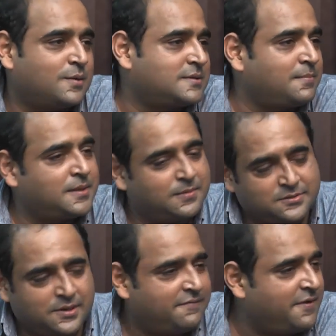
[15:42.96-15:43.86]
some of
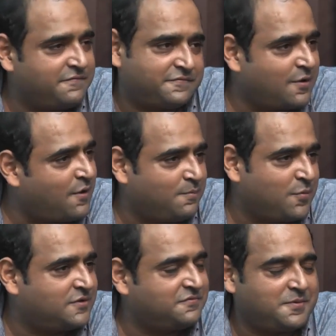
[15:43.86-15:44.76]
them we have,
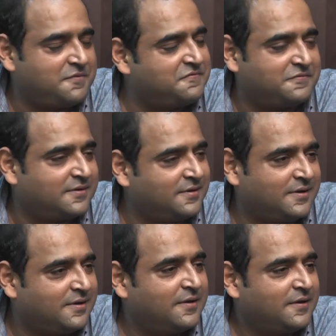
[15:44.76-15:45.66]
both of them have uh,